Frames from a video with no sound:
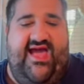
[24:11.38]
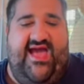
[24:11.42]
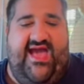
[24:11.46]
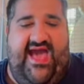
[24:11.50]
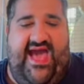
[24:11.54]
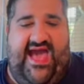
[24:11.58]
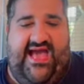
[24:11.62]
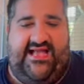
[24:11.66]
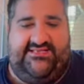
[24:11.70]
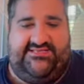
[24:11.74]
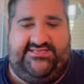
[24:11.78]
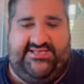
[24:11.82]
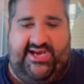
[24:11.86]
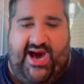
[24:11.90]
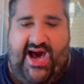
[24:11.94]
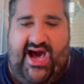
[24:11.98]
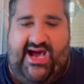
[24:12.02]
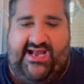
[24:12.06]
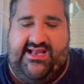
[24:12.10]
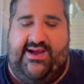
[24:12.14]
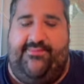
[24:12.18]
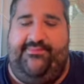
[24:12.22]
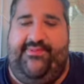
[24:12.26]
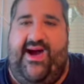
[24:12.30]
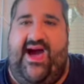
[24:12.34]
And
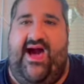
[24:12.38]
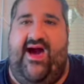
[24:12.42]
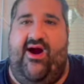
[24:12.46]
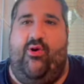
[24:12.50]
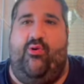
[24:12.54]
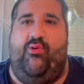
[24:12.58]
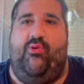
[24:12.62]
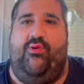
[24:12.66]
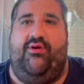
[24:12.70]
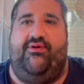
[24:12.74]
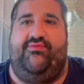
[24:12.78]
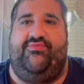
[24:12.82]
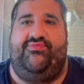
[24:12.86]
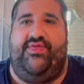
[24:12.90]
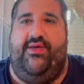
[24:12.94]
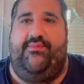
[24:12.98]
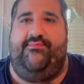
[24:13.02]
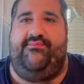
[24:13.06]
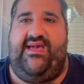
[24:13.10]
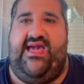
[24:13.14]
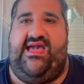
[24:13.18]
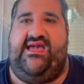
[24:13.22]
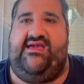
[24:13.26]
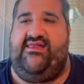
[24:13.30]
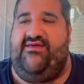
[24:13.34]
talk about the
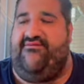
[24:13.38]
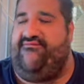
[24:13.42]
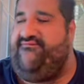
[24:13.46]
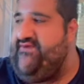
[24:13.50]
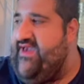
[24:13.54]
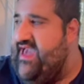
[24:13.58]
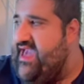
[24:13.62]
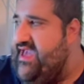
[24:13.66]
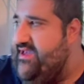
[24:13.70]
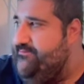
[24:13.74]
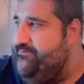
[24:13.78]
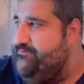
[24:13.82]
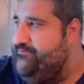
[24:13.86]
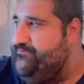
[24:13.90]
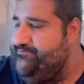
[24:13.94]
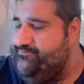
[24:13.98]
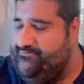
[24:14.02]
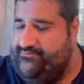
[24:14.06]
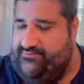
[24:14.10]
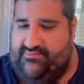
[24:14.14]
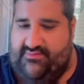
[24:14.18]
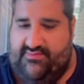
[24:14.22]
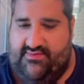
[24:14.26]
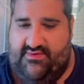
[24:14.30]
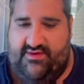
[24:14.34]
main event
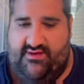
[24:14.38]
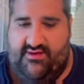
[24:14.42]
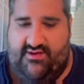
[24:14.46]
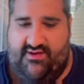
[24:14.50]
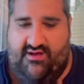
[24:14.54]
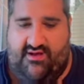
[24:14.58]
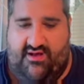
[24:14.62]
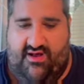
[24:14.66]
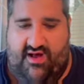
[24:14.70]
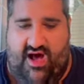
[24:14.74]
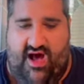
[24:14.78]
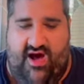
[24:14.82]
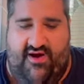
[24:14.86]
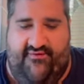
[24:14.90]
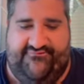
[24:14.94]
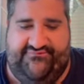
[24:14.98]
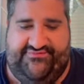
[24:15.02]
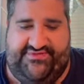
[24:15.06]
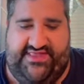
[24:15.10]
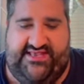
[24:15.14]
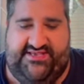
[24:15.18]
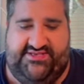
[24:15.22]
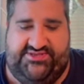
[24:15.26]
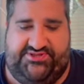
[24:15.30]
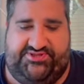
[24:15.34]
of
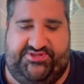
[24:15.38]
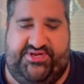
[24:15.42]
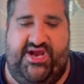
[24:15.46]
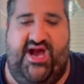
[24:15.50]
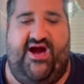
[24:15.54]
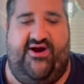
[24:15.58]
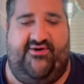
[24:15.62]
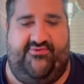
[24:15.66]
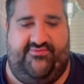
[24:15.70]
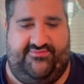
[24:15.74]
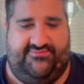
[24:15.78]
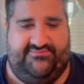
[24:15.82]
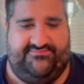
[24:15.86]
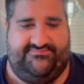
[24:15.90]
this show.